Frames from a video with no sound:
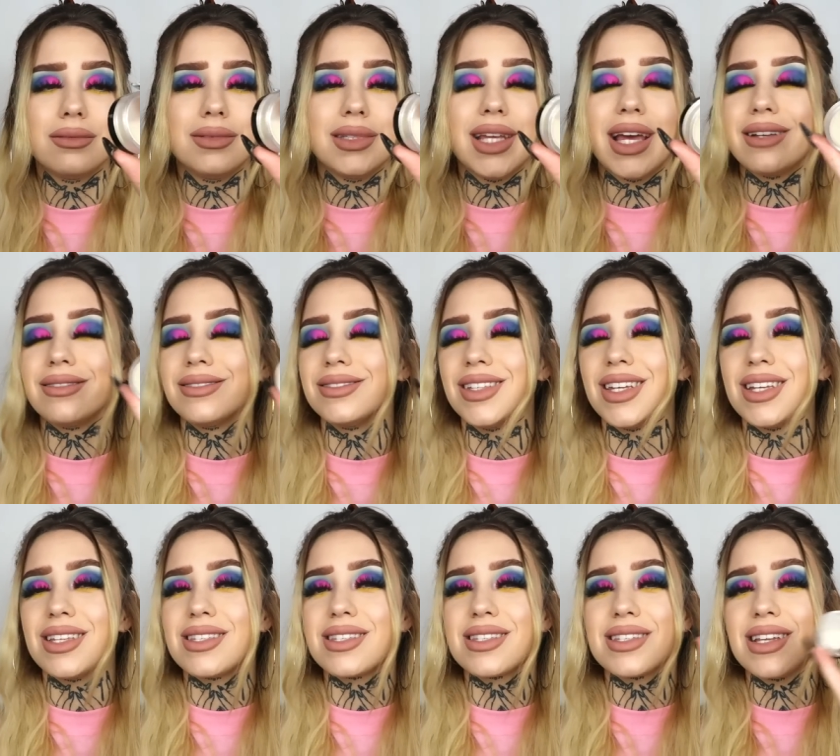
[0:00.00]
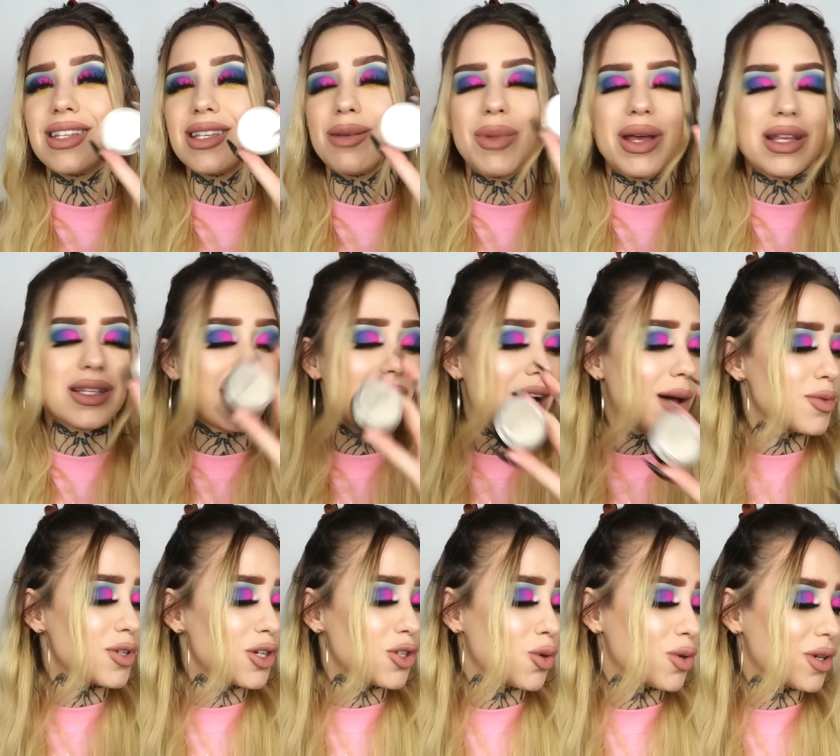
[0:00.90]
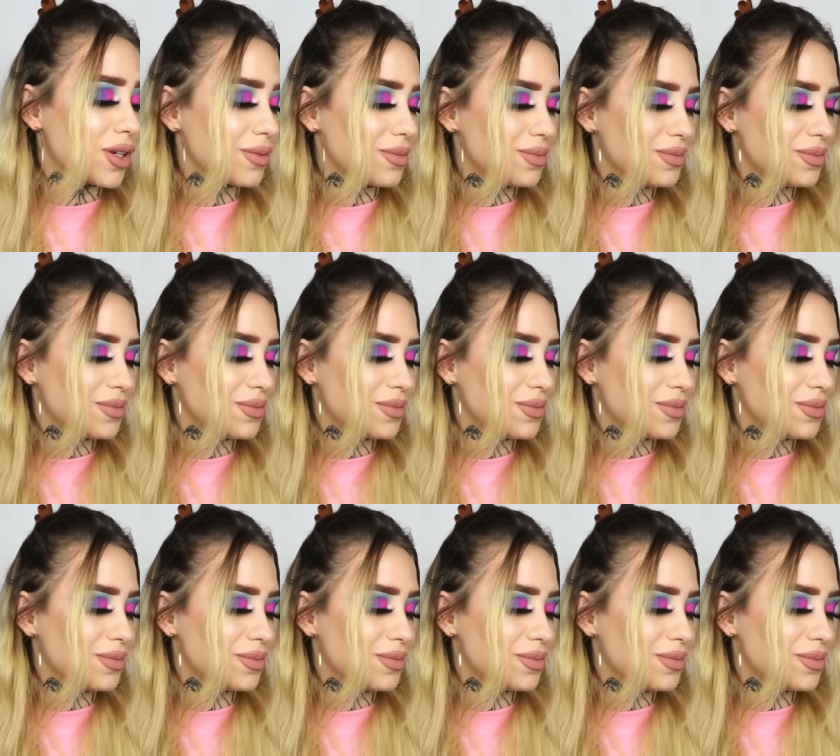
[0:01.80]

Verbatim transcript: yeah it's it's amazing I absolutely adore